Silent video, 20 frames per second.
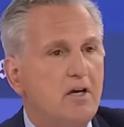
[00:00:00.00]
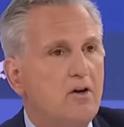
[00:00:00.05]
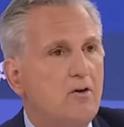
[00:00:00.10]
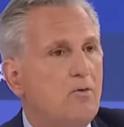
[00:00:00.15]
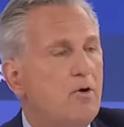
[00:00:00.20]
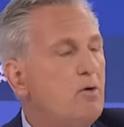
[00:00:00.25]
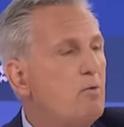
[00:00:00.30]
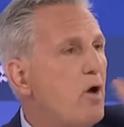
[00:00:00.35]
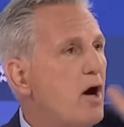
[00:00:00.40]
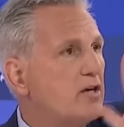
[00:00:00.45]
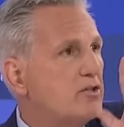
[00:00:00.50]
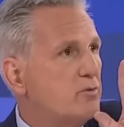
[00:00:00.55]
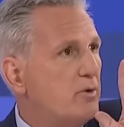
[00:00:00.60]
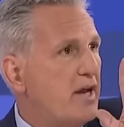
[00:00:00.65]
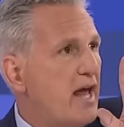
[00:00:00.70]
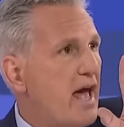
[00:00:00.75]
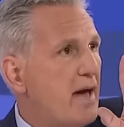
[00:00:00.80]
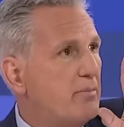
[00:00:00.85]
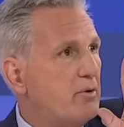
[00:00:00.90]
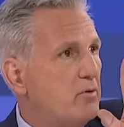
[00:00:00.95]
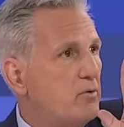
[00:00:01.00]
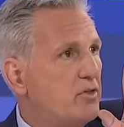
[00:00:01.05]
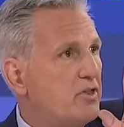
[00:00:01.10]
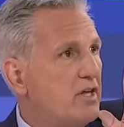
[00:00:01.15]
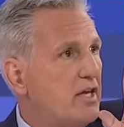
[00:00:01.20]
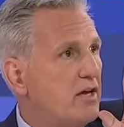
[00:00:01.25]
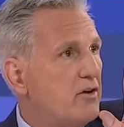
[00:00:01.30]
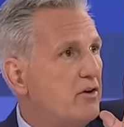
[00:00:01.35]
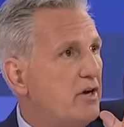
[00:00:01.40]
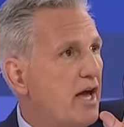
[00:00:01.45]
We watched what happened with
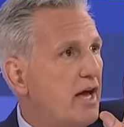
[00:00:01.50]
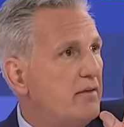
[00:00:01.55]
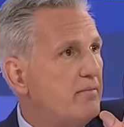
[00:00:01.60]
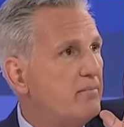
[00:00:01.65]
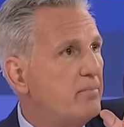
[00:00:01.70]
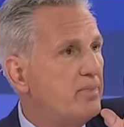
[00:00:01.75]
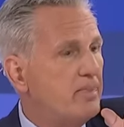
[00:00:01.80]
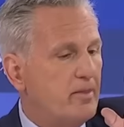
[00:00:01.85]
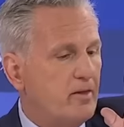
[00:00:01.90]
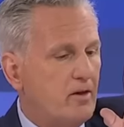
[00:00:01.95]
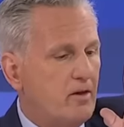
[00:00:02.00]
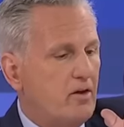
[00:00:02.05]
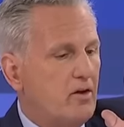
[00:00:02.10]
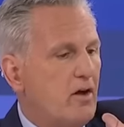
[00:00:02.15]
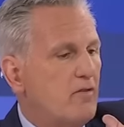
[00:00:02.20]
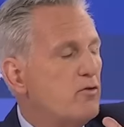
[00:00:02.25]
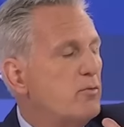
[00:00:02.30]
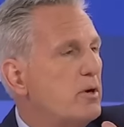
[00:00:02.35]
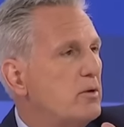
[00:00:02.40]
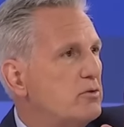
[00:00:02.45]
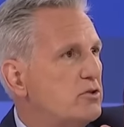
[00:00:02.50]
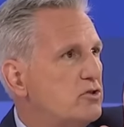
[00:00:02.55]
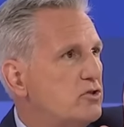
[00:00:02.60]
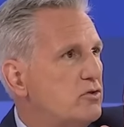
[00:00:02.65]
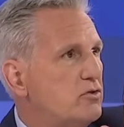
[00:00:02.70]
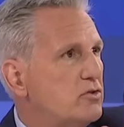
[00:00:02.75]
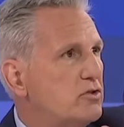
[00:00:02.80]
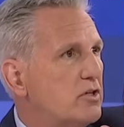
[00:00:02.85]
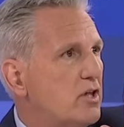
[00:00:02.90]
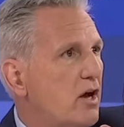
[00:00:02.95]
the internet. Government was
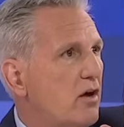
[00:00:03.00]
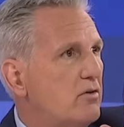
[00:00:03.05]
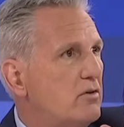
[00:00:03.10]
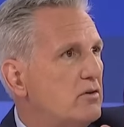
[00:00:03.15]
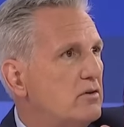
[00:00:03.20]
too slow.